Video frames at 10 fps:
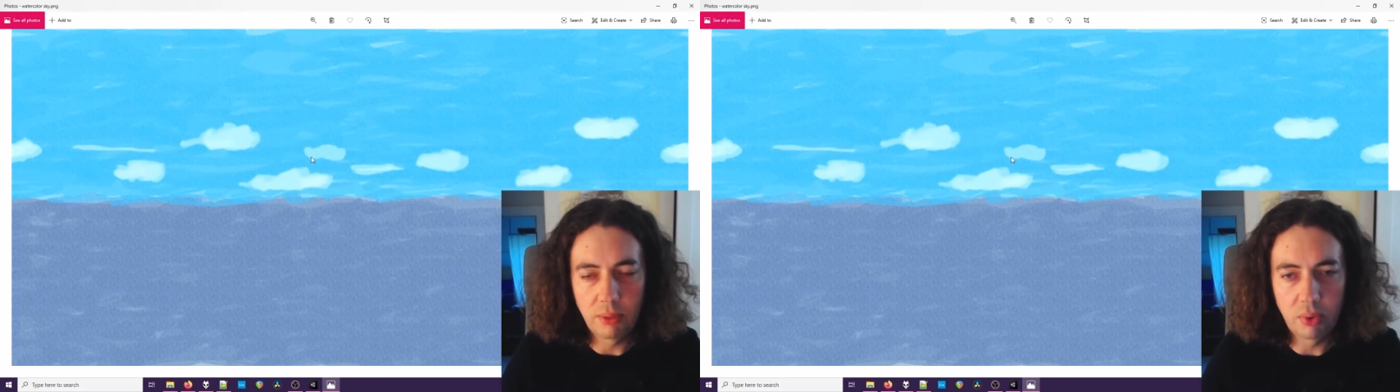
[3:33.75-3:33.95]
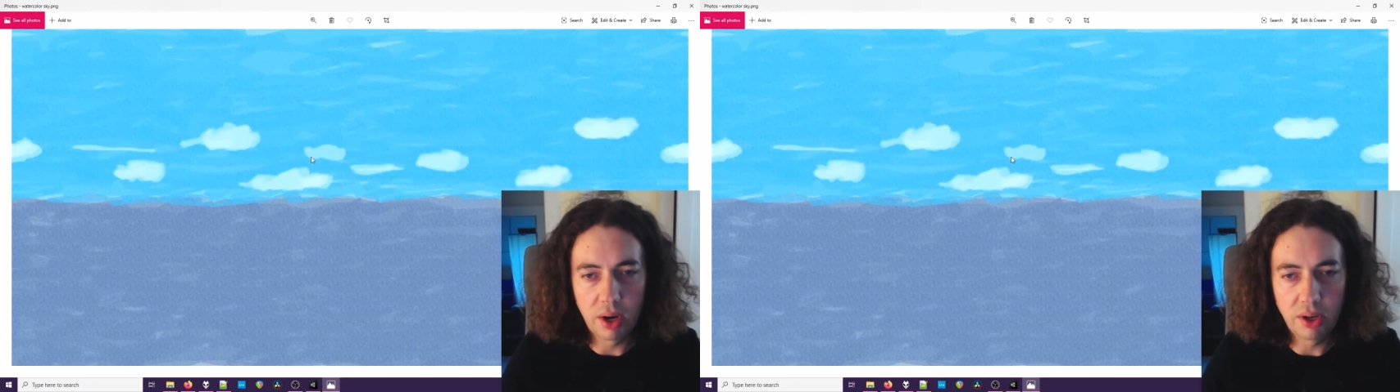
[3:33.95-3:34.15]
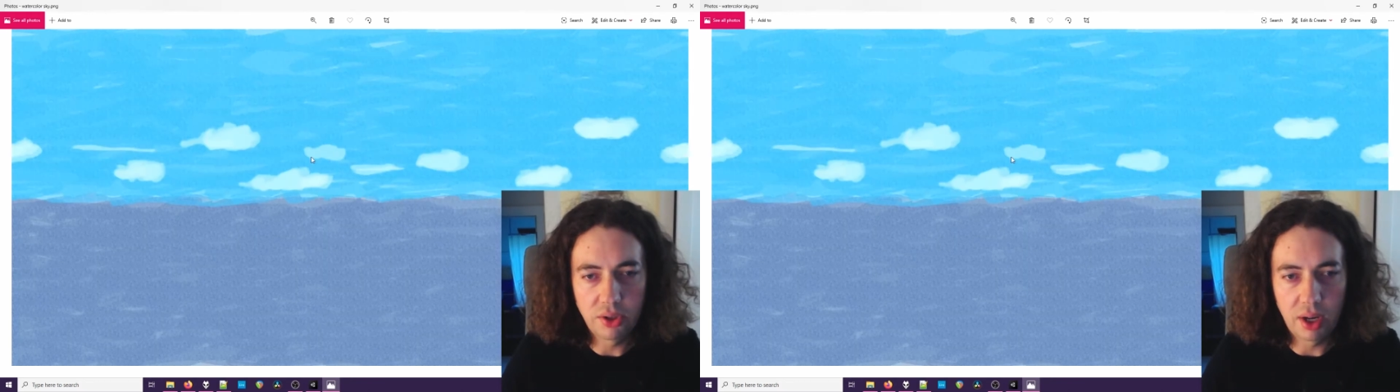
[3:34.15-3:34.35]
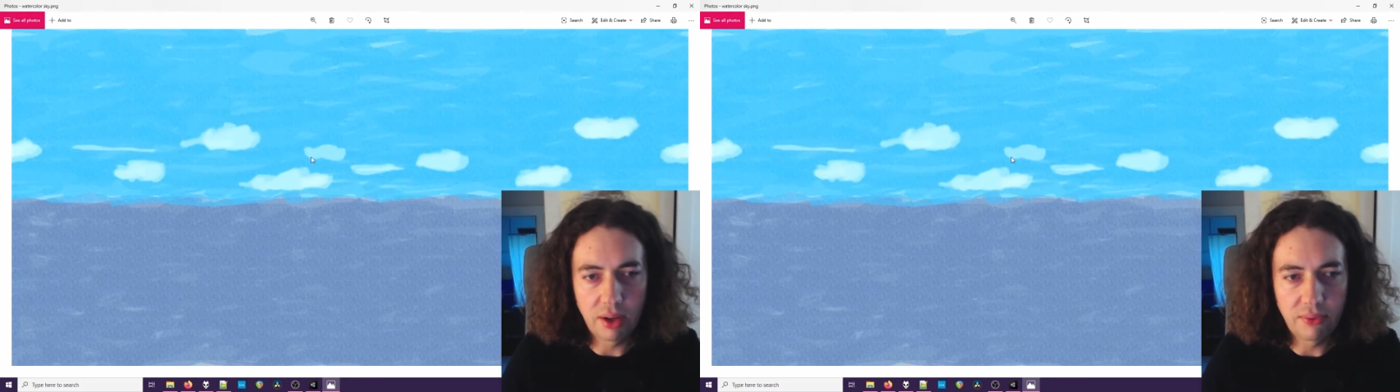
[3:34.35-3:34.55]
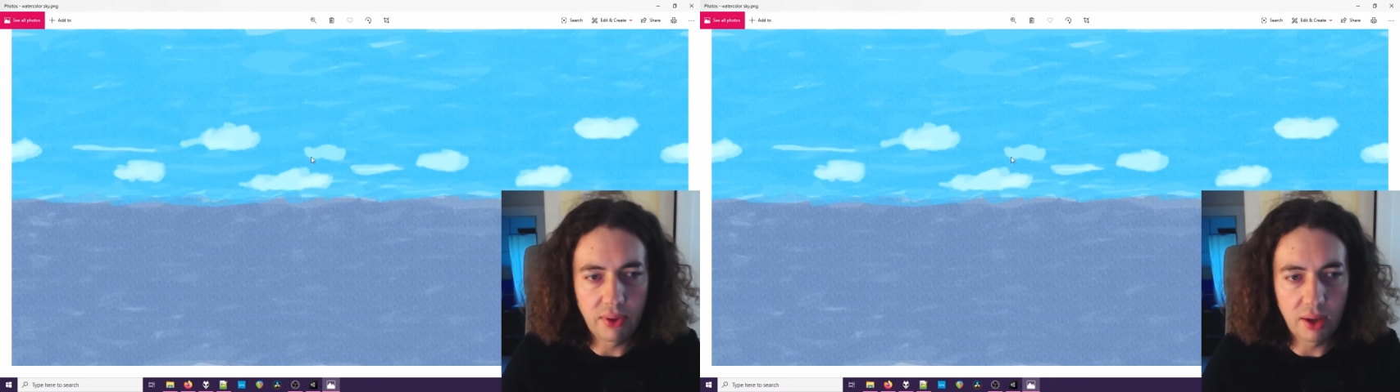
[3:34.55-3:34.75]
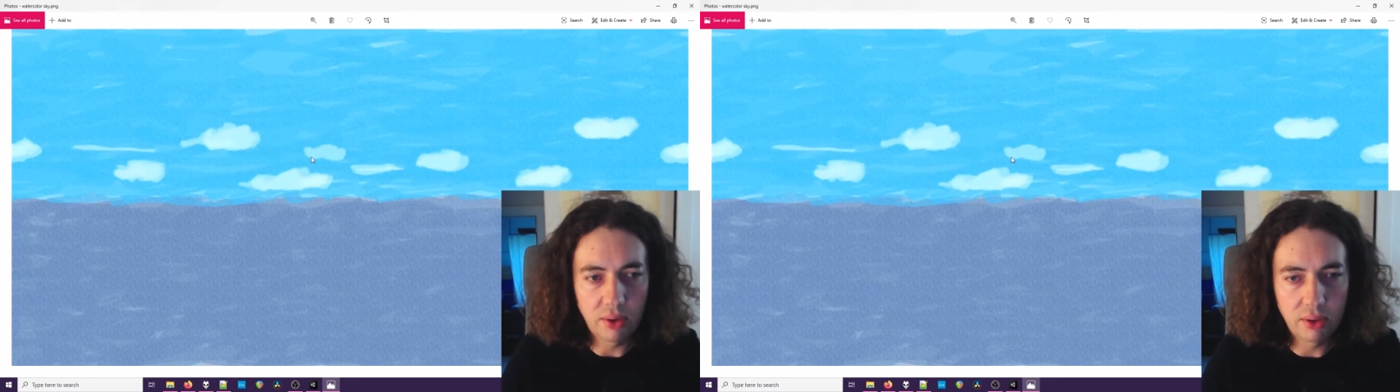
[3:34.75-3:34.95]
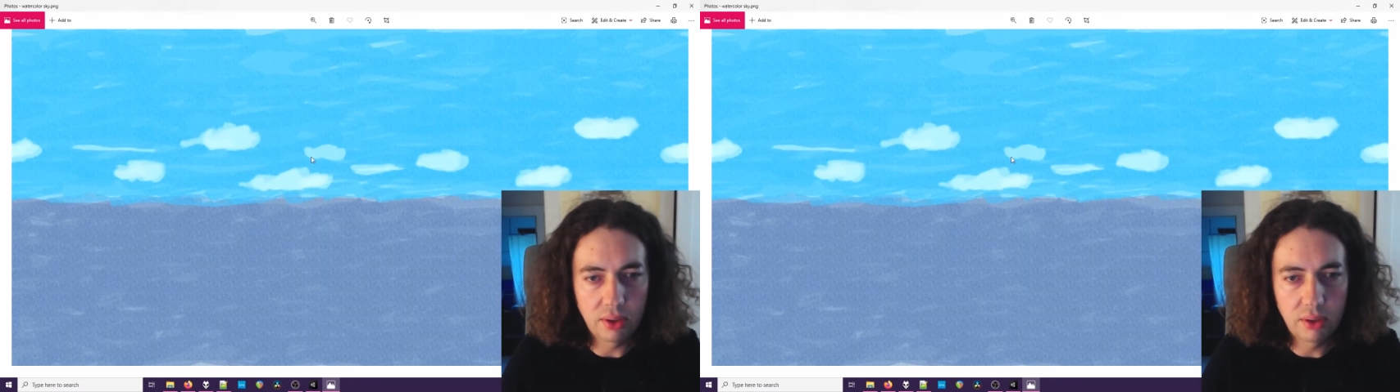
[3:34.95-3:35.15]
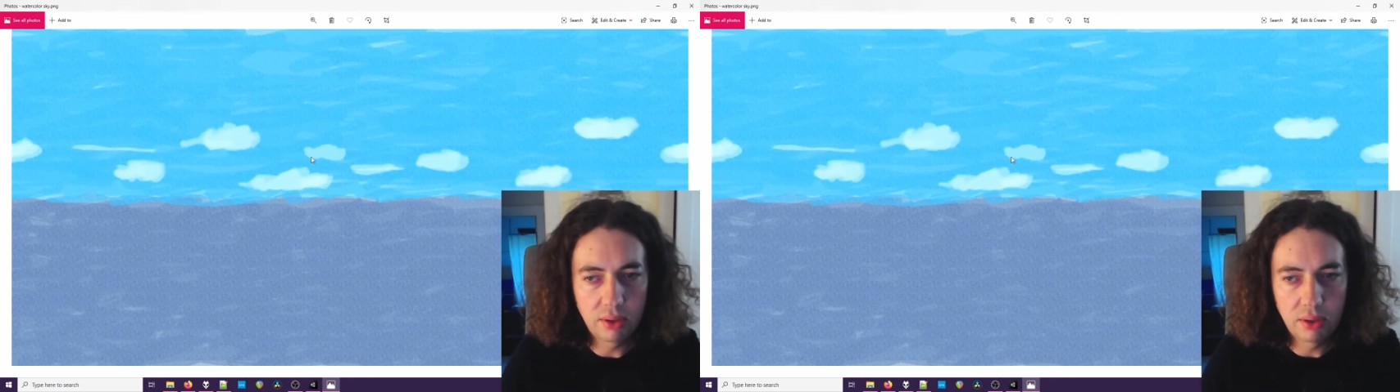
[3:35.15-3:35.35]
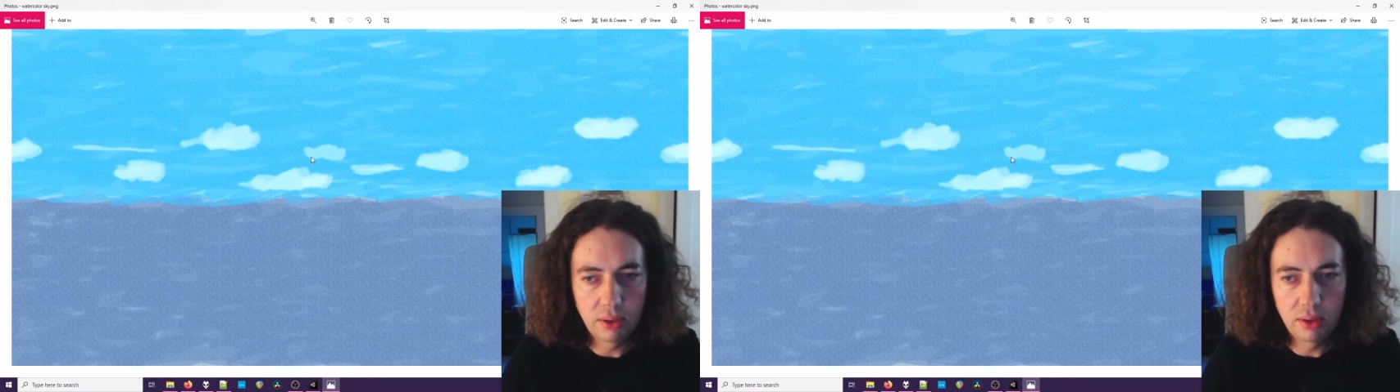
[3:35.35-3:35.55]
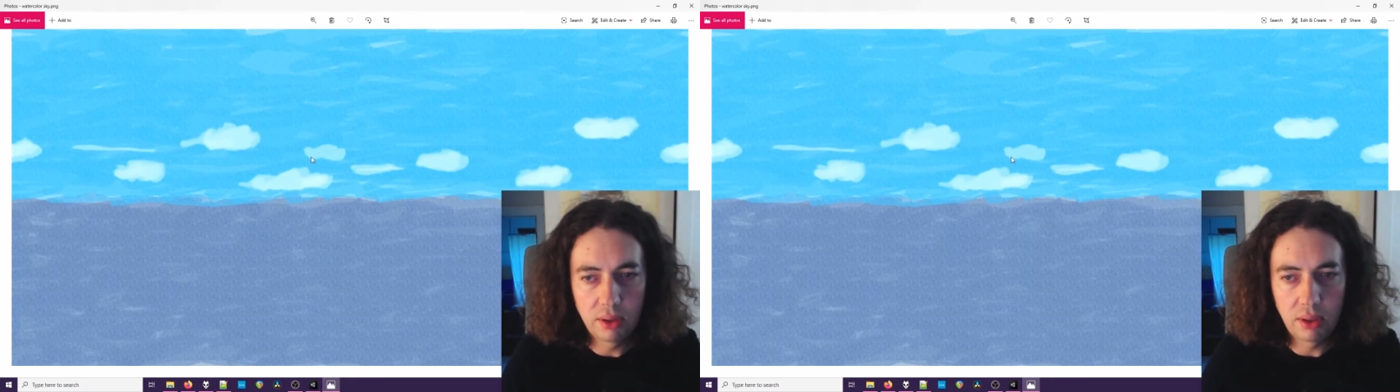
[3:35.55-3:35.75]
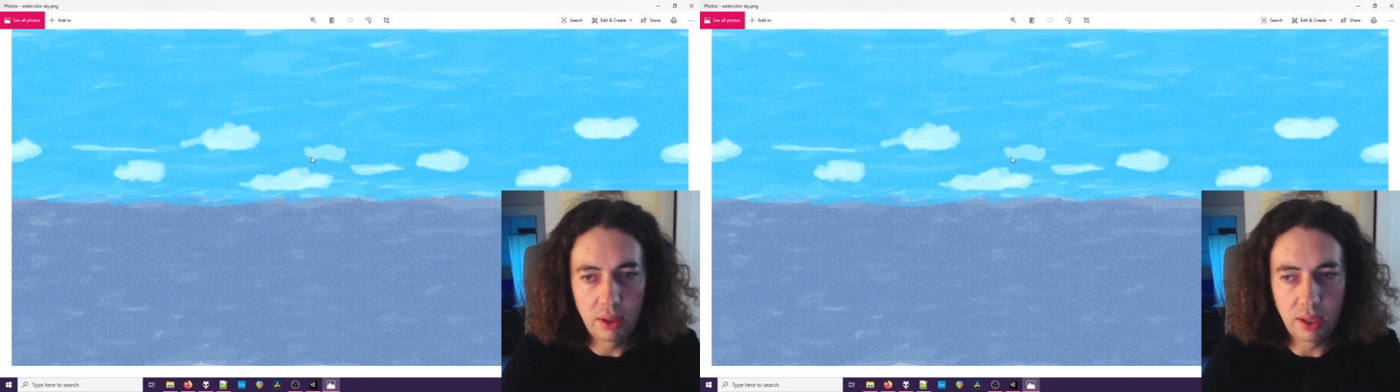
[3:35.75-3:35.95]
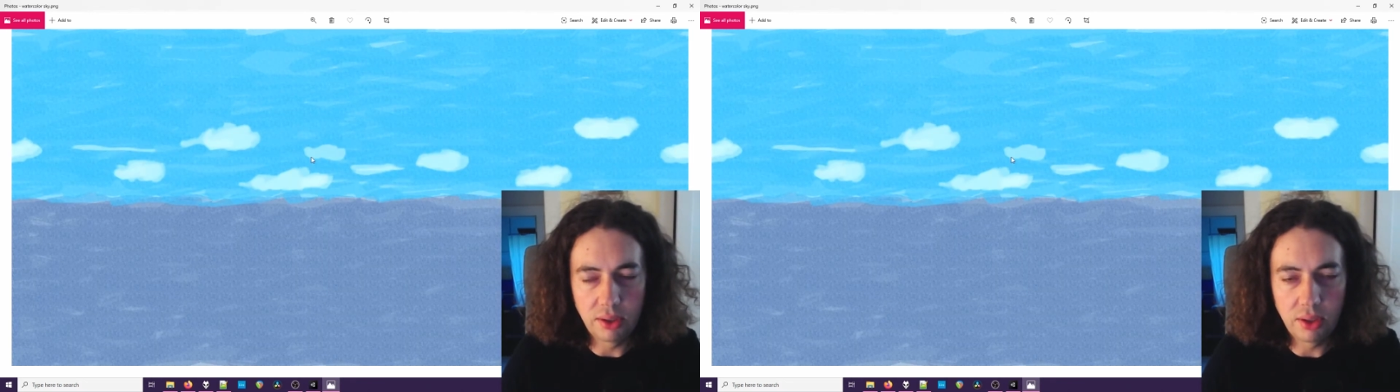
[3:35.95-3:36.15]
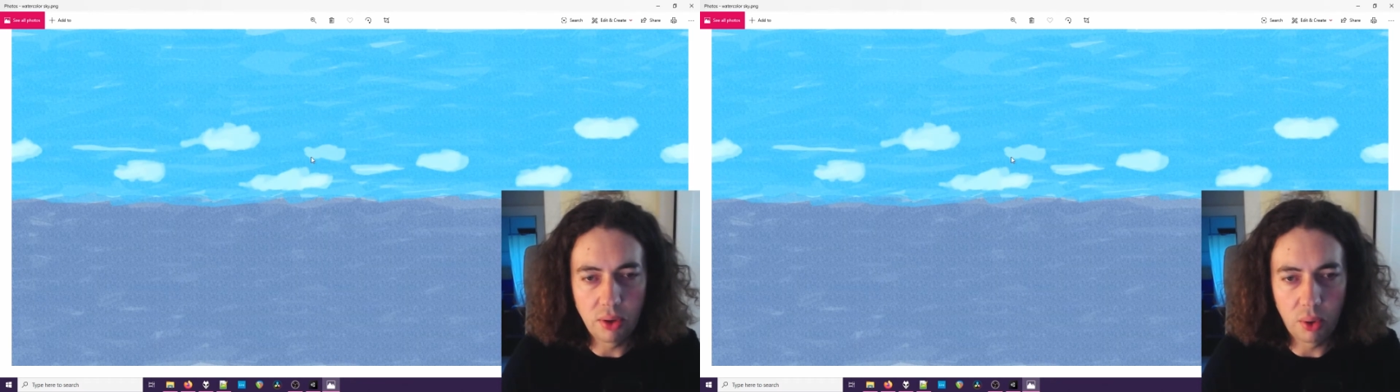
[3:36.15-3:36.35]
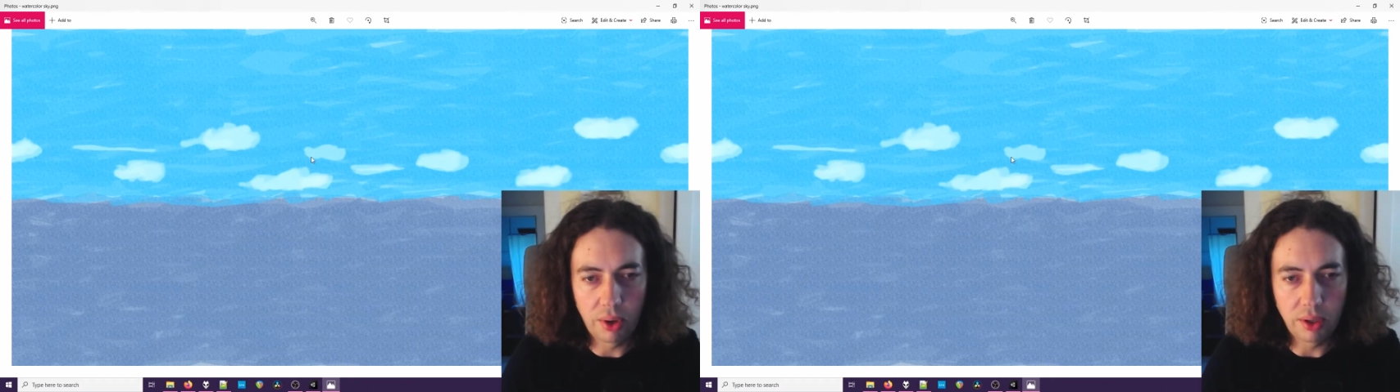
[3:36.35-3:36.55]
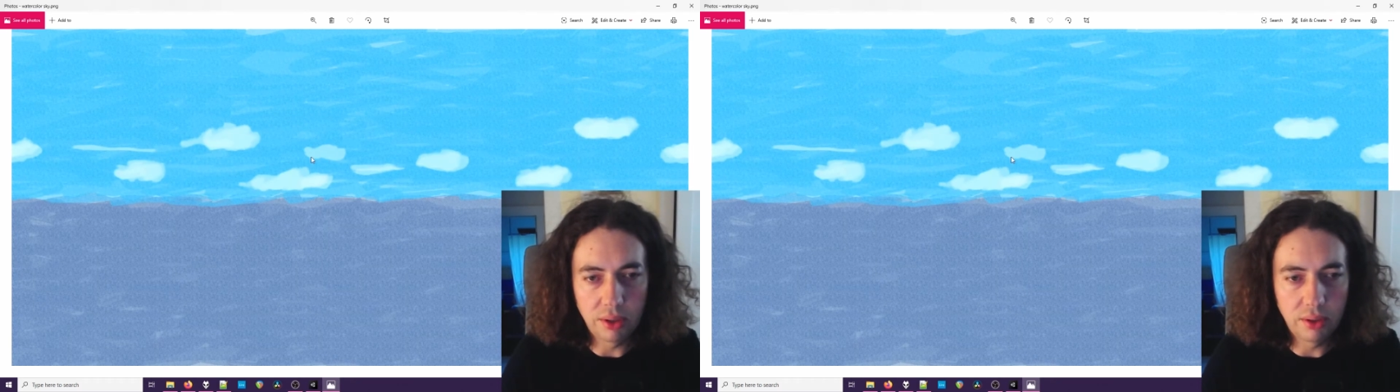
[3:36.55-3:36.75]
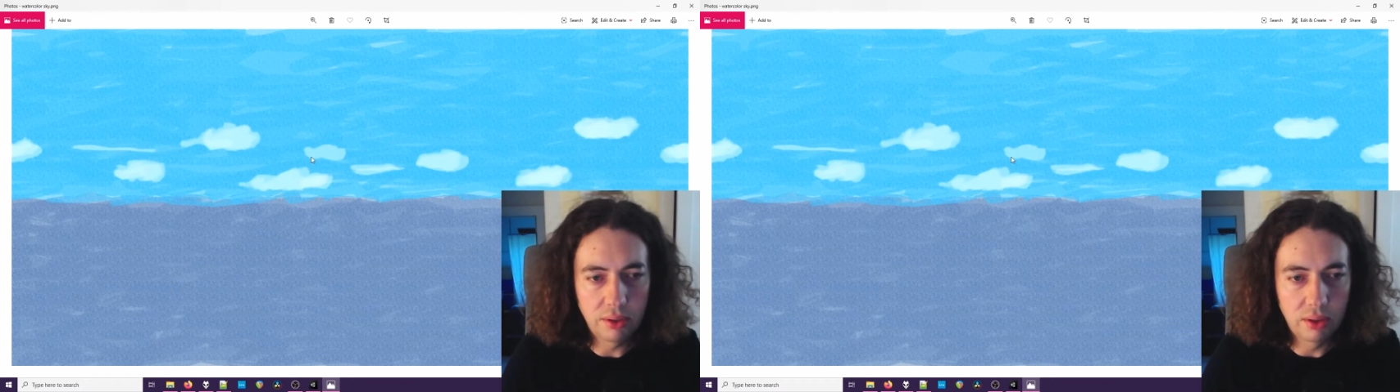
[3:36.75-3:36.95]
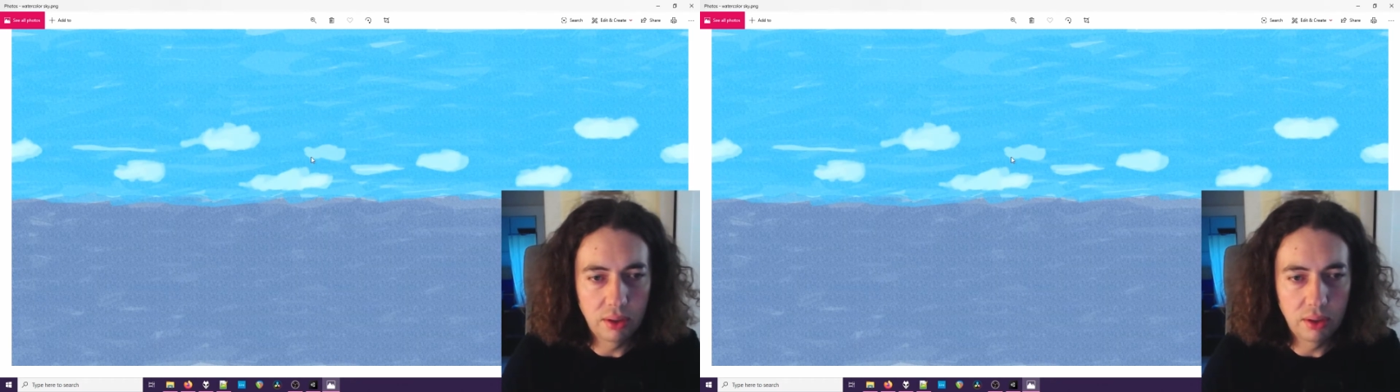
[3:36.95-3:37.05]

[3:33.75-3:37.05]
brush that I found in a tutorial.